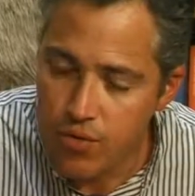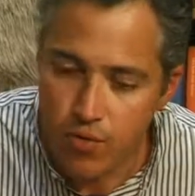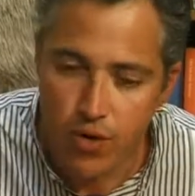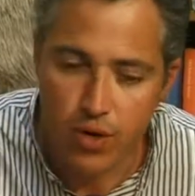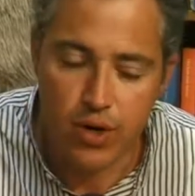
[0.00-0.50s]
to
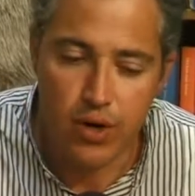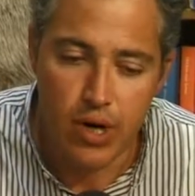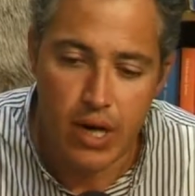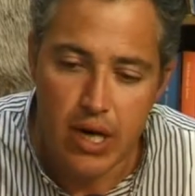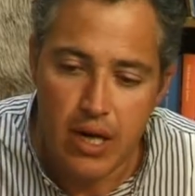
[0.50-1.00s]
work here,
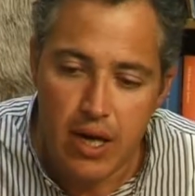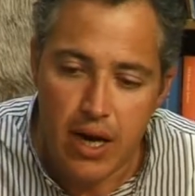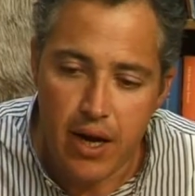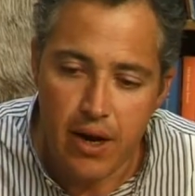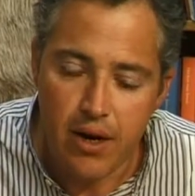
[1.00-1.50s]

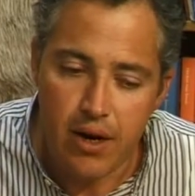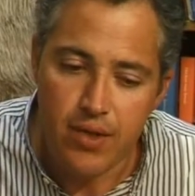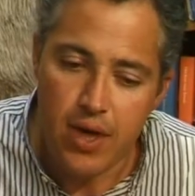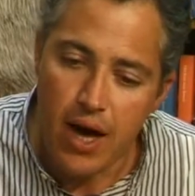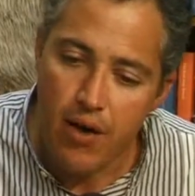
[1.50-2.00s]
and uh,
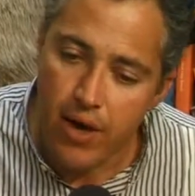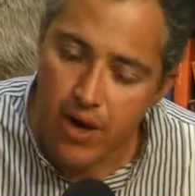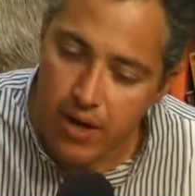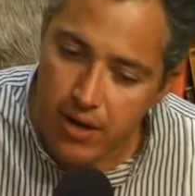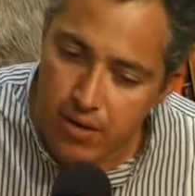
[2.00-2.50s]
the area